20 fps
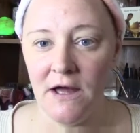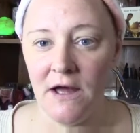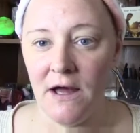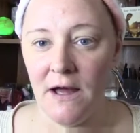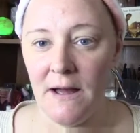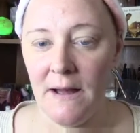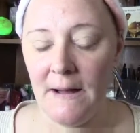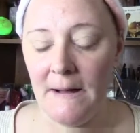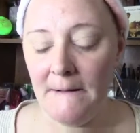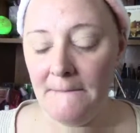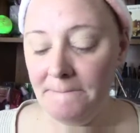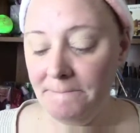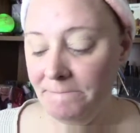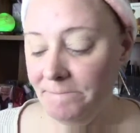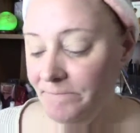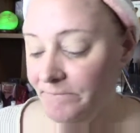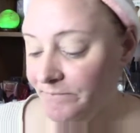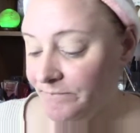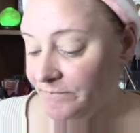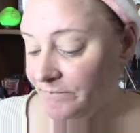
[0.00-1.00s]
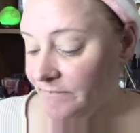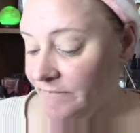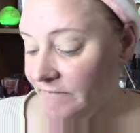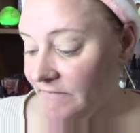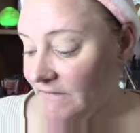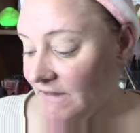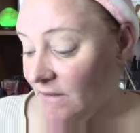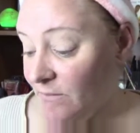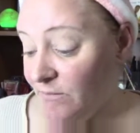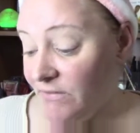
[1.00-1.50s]

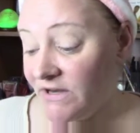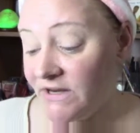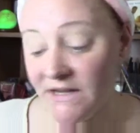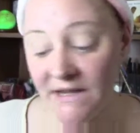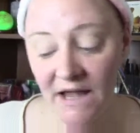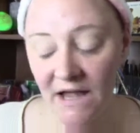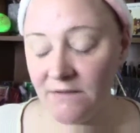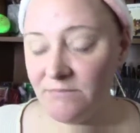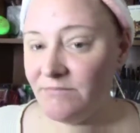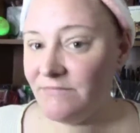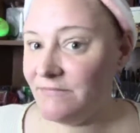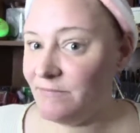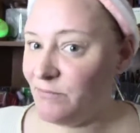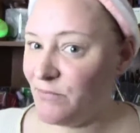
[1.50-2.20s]
But again,